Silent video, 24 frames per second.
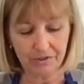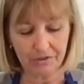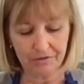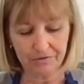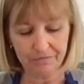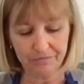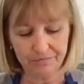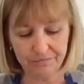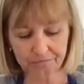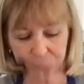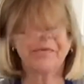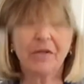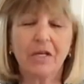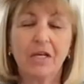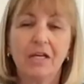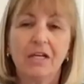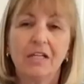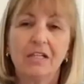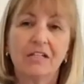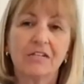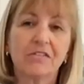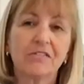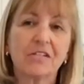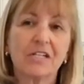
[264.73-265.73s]
And
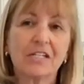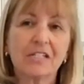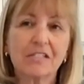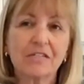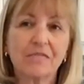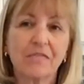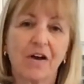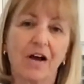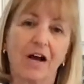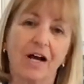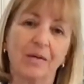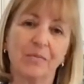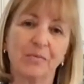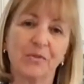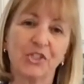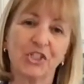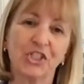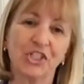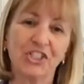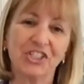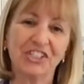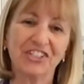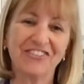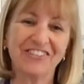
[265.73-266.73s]
there's lots of
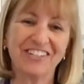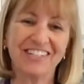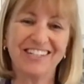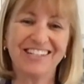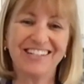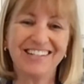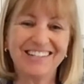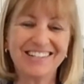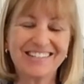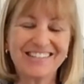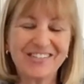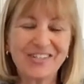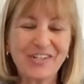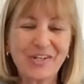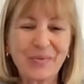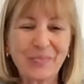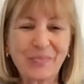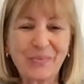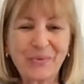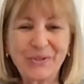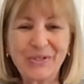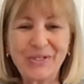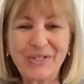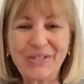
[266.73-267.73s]
optional ingredients you can
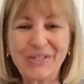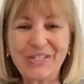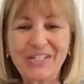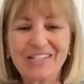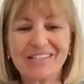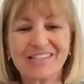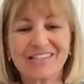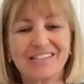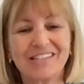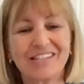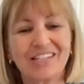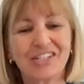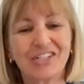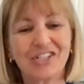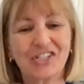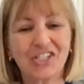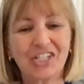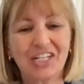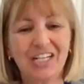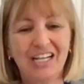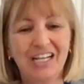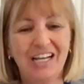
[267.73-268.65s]
put in this dish.